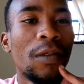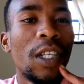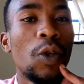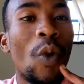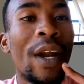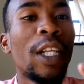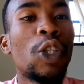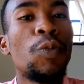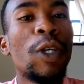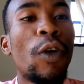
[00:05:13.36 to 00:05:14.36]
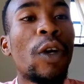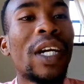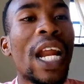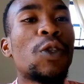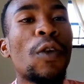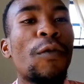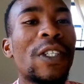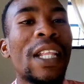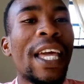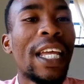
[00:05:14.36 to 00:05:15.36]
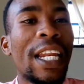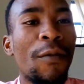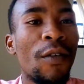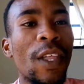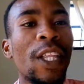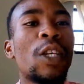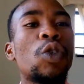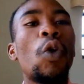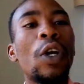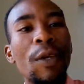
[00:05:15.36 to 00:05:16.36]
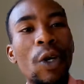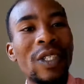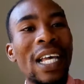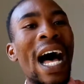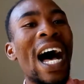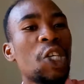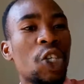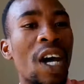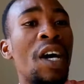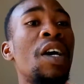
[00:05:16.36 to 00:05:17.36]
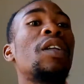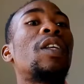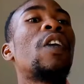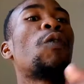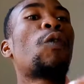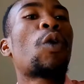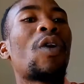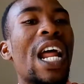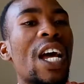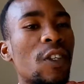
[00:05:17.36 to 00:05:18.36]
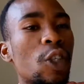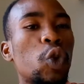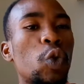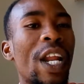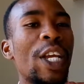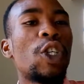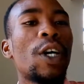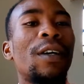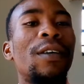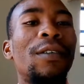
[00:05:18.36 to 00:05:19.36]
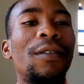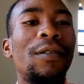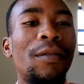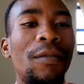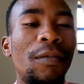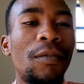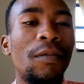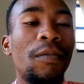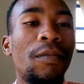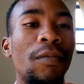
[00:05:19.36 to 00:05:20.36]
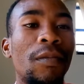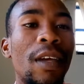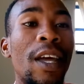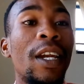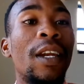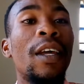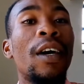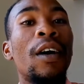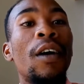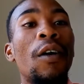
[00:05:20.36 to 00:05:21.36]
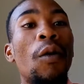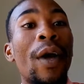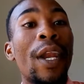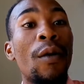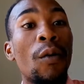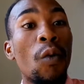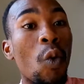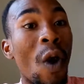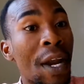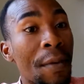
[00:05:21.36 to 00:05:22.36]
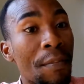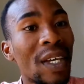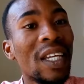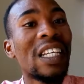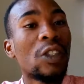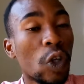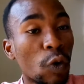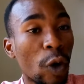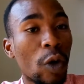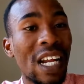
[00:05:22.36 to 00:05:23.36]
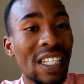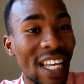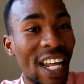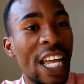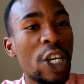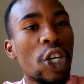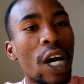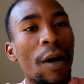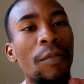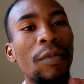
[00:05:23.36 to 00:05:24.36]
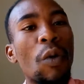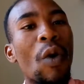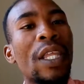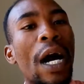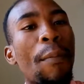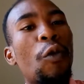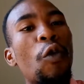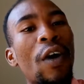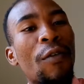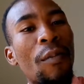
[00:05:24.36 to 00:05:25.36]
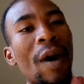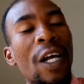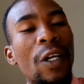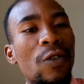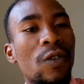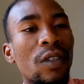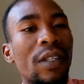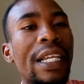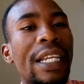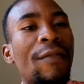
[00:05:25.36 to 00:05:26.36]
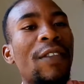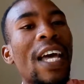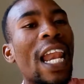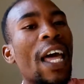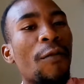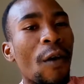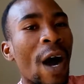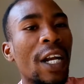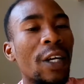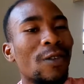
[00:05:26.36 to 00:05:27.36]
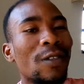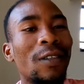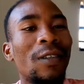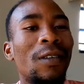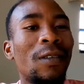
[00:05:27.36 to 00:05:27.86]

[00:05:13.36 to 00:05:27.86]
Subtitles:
He wanted to be recognized of his like and everything. That's only because Aasha didn't recognize his true nature. And when one being does not recognize their nature, they want approval from others. They live their life for others.